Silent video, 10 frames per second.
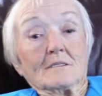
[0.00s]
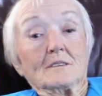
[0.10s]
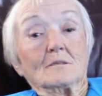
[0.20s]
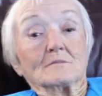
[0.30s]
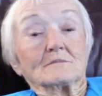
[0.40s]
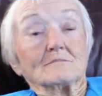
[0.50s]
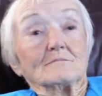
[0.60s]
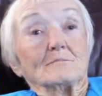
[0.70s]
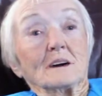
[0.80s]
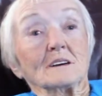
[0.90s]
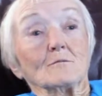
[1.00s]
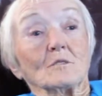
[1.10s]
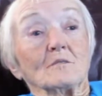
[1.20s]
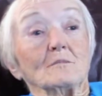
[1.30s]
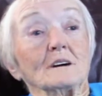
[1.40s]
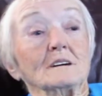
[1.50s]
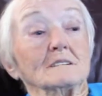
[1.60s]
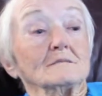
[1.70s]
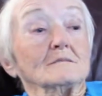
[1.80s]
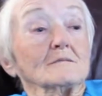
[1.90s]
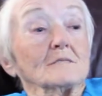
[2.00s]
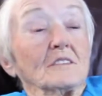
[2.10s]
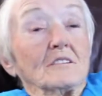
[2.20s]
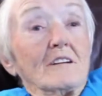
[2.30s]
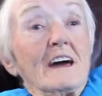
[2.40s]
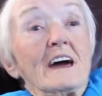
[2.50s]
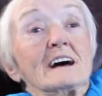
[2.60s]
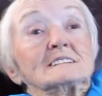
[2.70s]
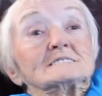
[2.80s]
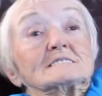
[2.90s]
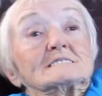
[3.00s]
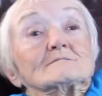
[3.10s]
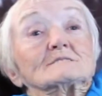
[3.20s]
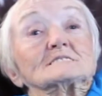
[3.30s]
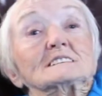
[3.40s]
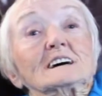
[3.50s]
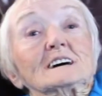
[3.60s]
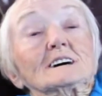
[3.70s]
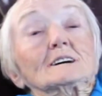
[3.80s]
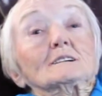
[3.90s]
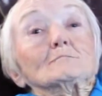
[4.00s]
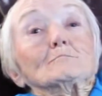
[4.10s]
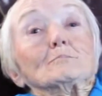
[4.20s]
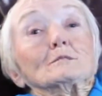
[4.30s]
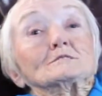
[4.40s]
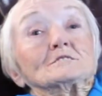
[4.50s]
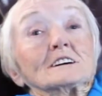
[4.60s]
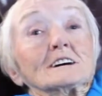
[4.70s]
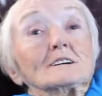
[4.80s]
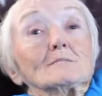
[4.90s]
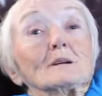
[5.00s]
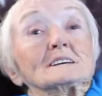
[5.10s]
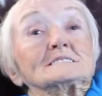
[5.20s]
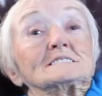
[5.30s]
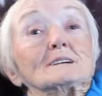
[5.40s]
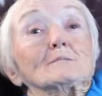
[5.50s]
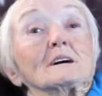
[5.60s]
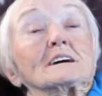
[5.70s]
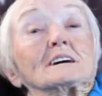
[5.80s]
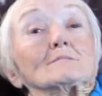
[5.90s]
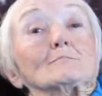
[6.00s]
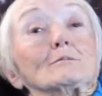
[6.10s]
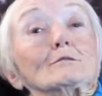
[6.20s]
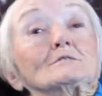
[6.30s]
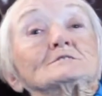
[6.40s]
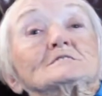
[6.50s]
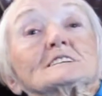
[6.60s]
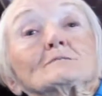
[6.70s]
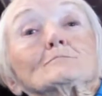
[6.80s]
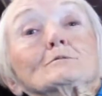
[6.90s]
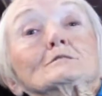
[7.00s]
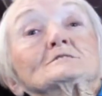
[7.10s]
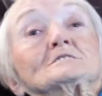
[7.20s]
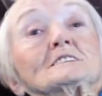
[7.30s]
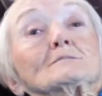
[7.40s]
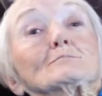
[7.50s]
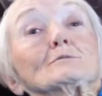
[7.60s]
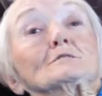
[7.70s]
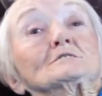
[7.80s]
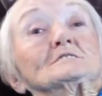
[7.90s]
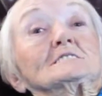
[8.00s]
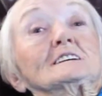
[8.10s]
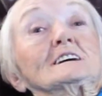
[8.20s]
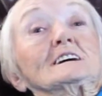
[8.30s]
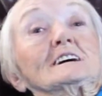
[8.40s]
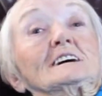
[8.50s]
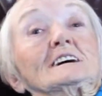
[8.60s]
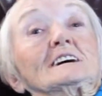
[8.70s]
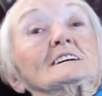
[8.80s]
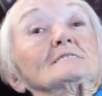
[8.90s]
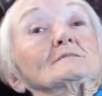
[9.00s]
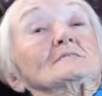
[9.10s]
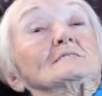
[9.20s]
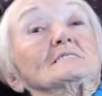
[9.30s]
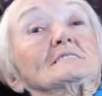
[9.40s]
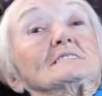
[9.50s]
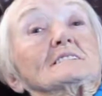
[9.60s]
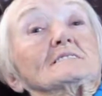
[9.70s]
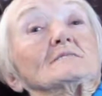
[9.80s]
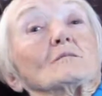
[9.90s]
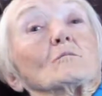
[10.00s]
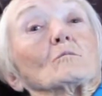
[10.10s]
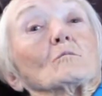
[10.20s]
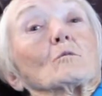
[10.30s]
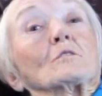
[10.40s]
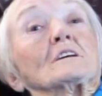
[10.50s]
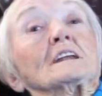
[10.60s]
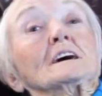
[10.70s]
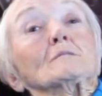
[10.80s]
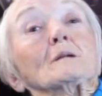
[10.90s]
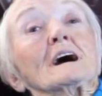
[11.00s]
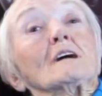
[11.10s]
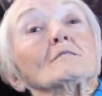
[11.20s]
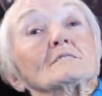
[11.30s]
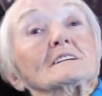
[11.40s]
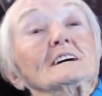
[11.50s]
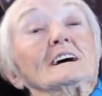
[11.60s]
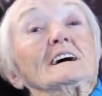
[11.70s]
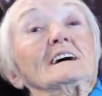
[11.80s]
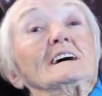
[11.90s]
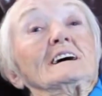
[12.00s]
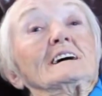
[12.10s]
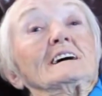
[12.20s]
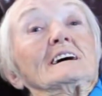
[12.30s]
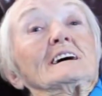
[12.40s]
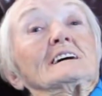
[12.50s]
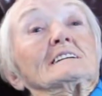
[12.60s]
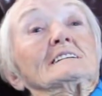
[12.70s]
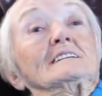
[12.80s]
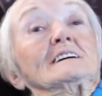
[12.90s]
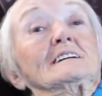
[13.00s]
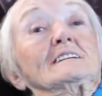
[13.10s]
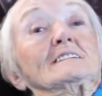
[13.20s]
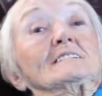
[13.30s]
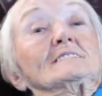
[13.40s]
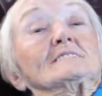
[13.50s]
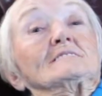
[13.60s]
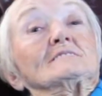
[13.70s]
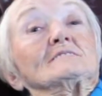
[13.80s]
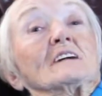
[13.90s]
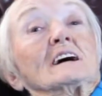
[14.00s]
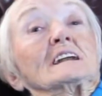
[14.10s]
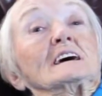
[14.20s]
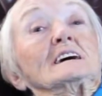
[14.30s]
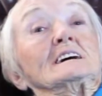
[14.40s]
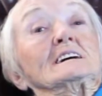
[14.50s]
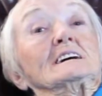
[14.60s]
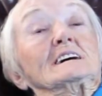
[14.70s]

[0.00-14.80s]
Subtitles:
the bed with me and with her hands and was pushing on my stomach and pushed and pushed and pushed and working him out, and finally